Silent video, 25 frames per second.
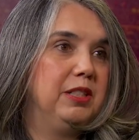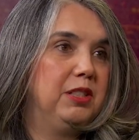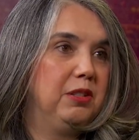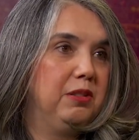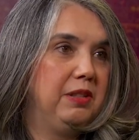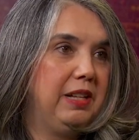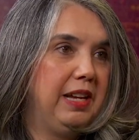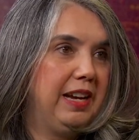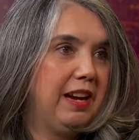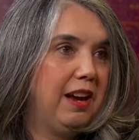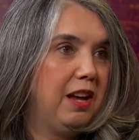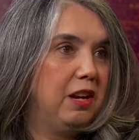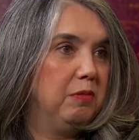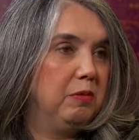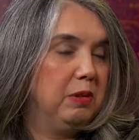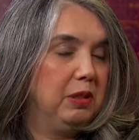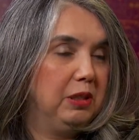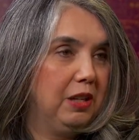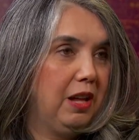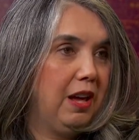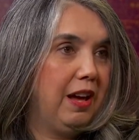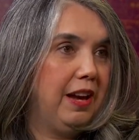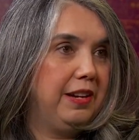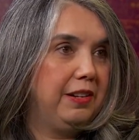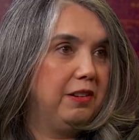So they kind of
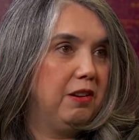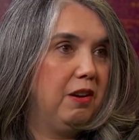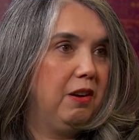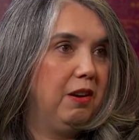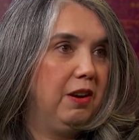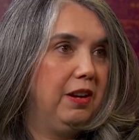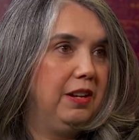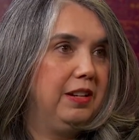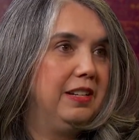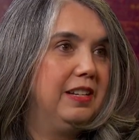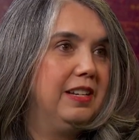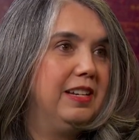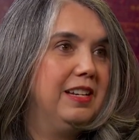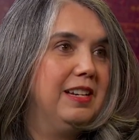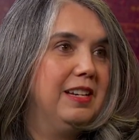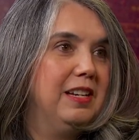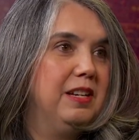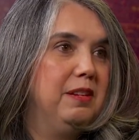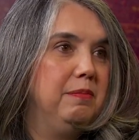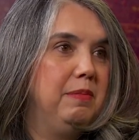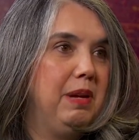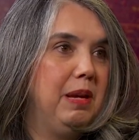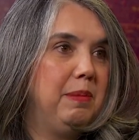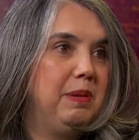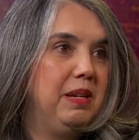relied on
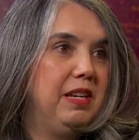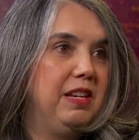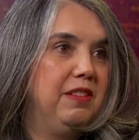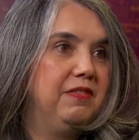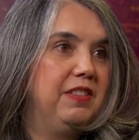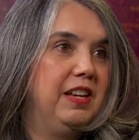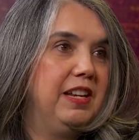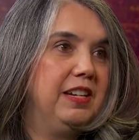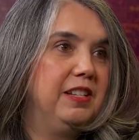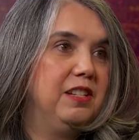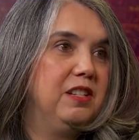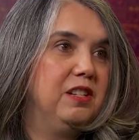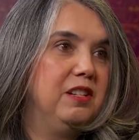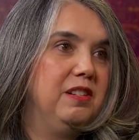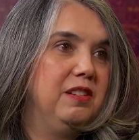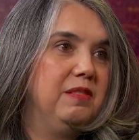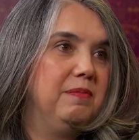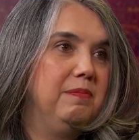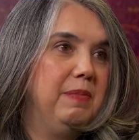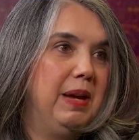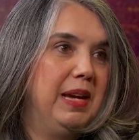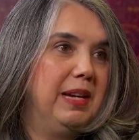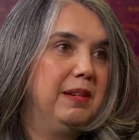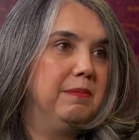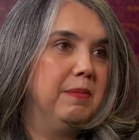maybe if they didn't
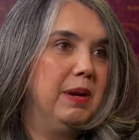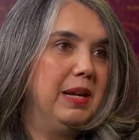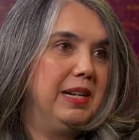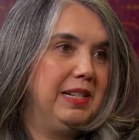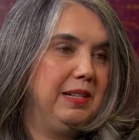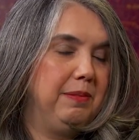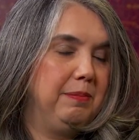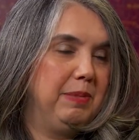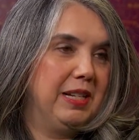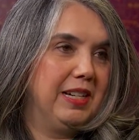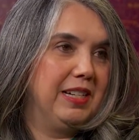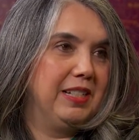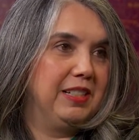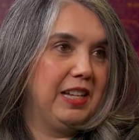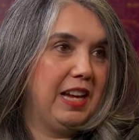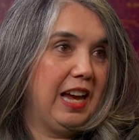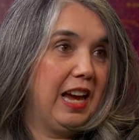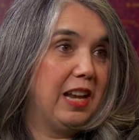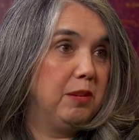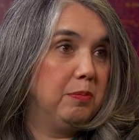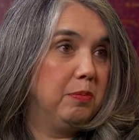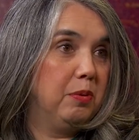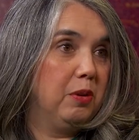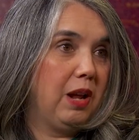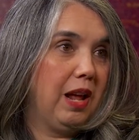make money because they
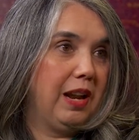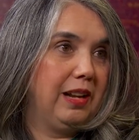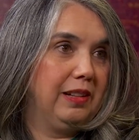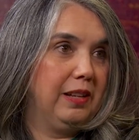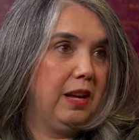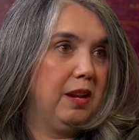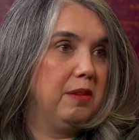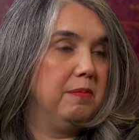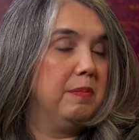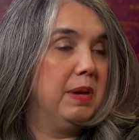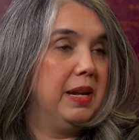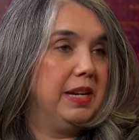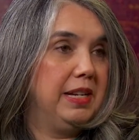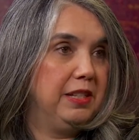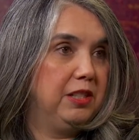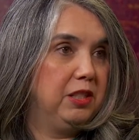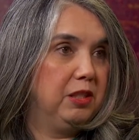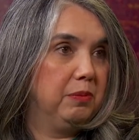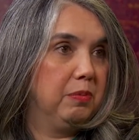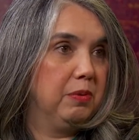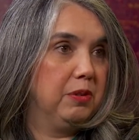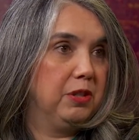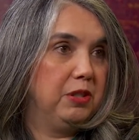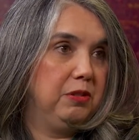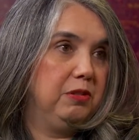had to put out a lot of money to
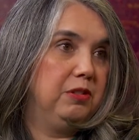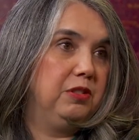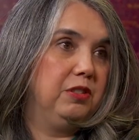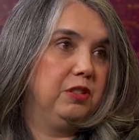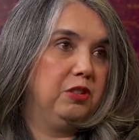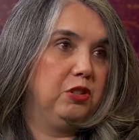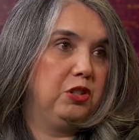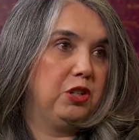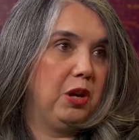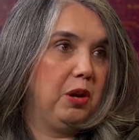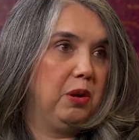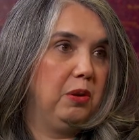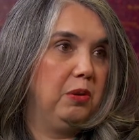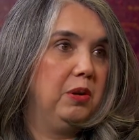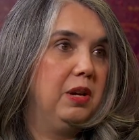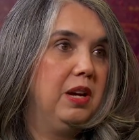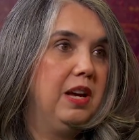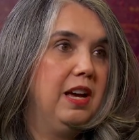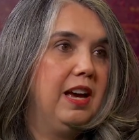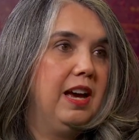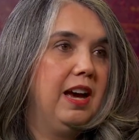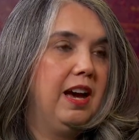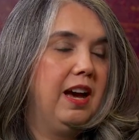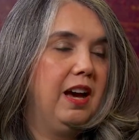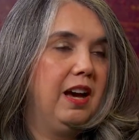produce the show,
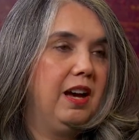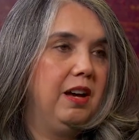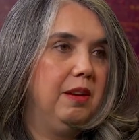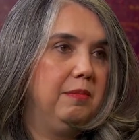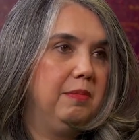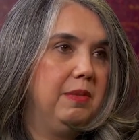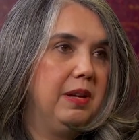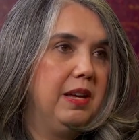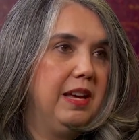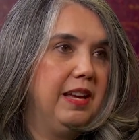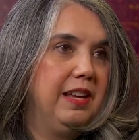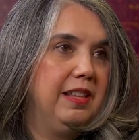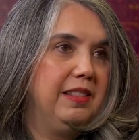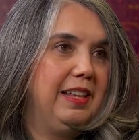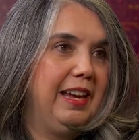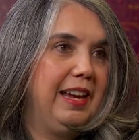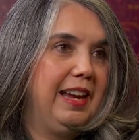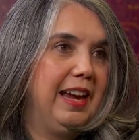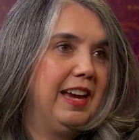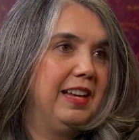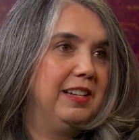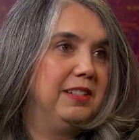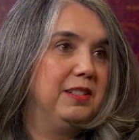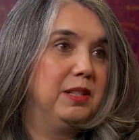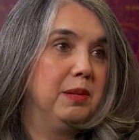um, they
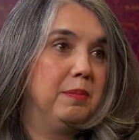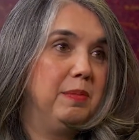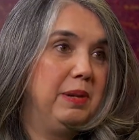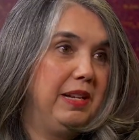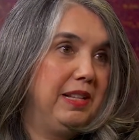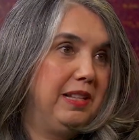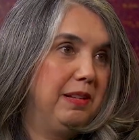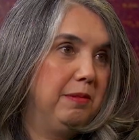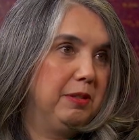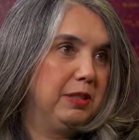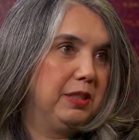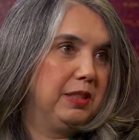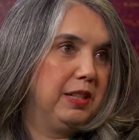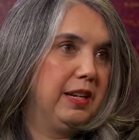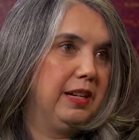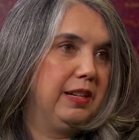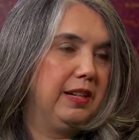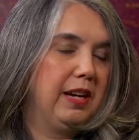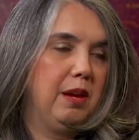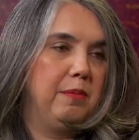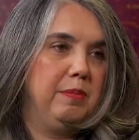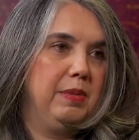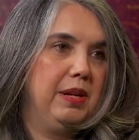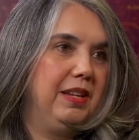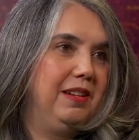had somebody that was going to
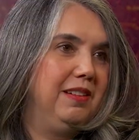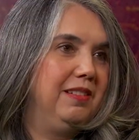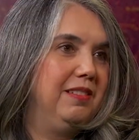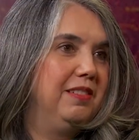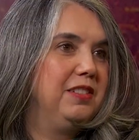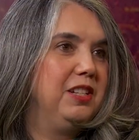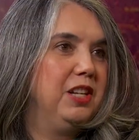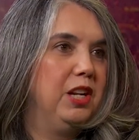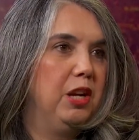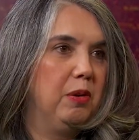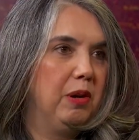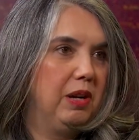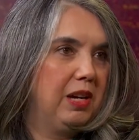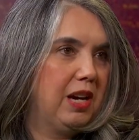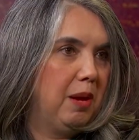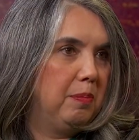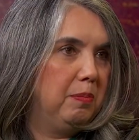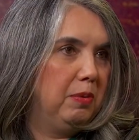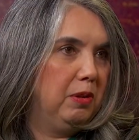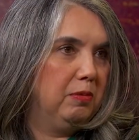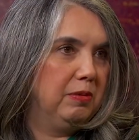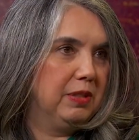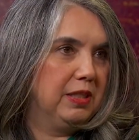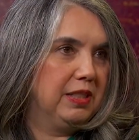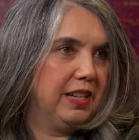come in, you know, a
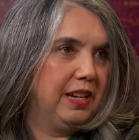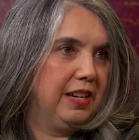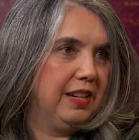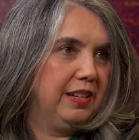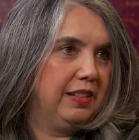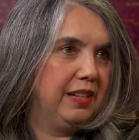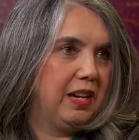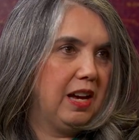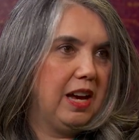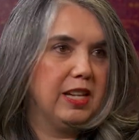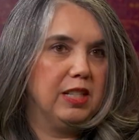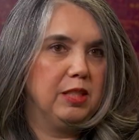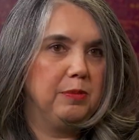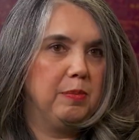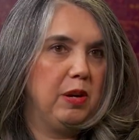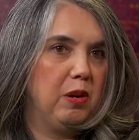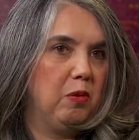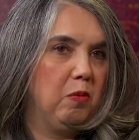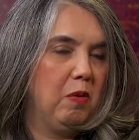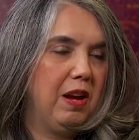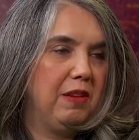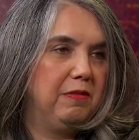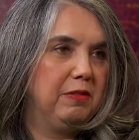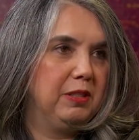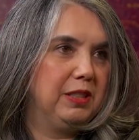couple was going to, husband and
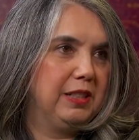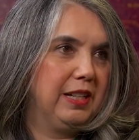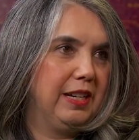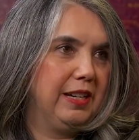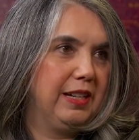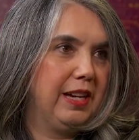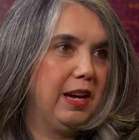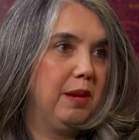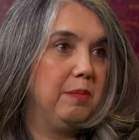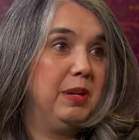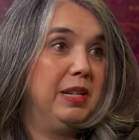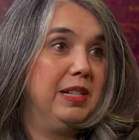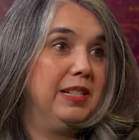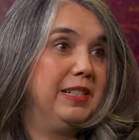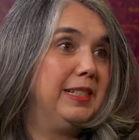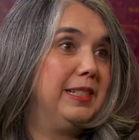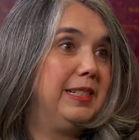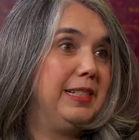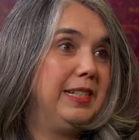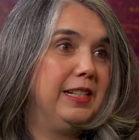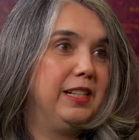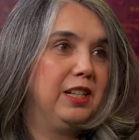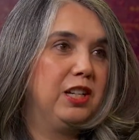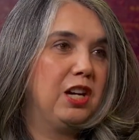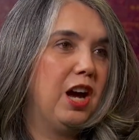wife was going to come in to
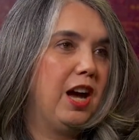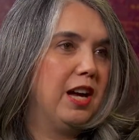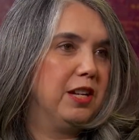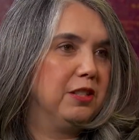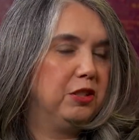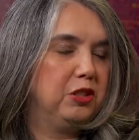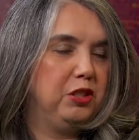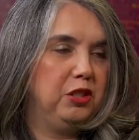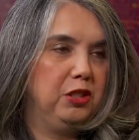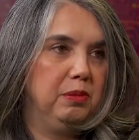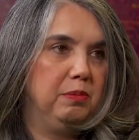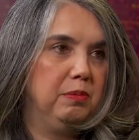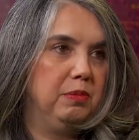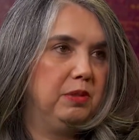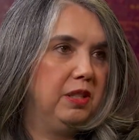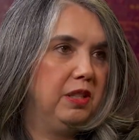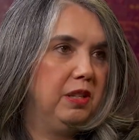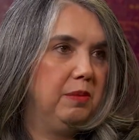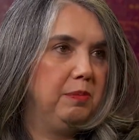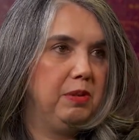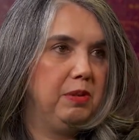see the costumes and